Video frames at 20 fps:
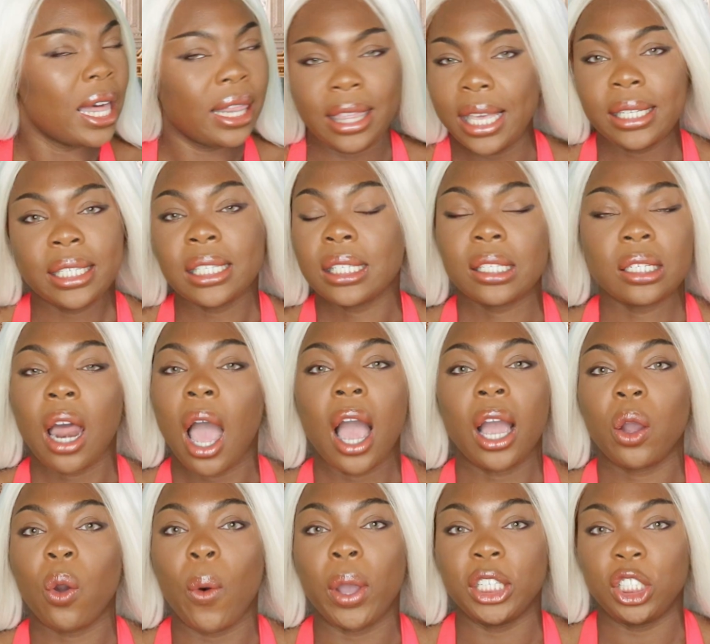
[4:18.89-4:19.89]
this is
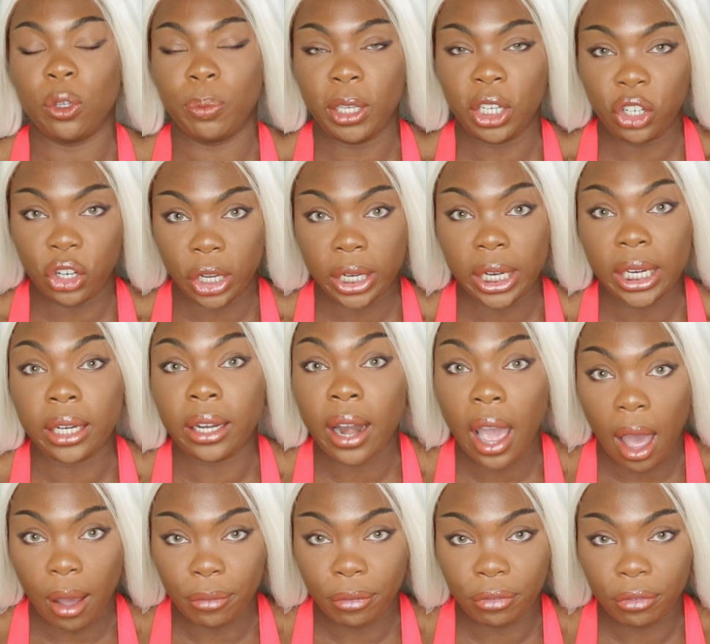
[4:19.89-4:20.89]
not going to be good
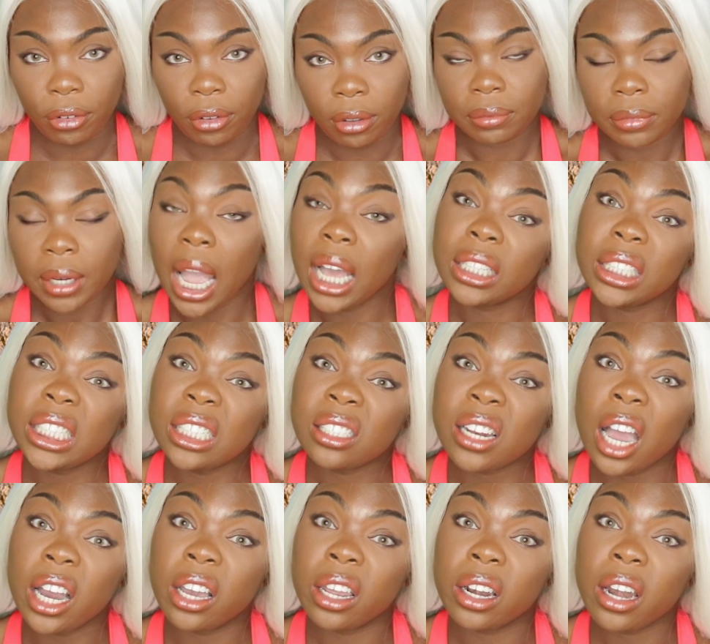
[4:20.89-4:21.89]
enough. At least
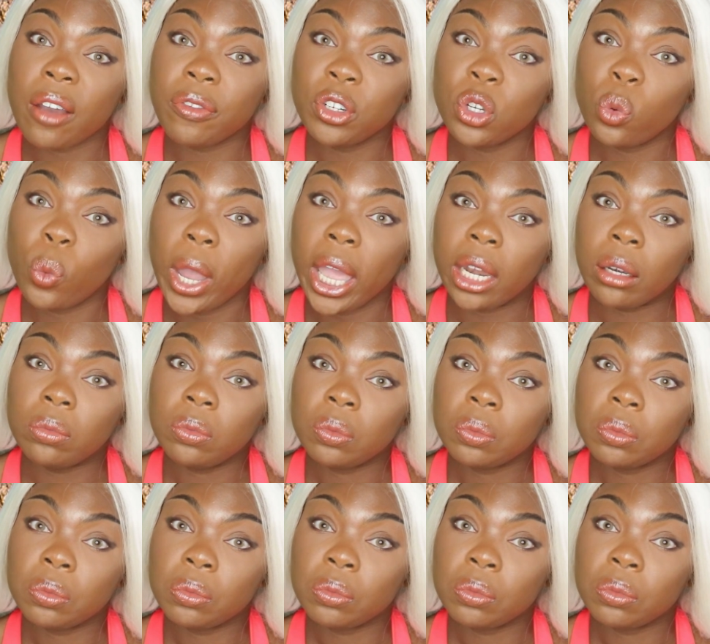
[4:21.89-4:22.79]
not good enough to win.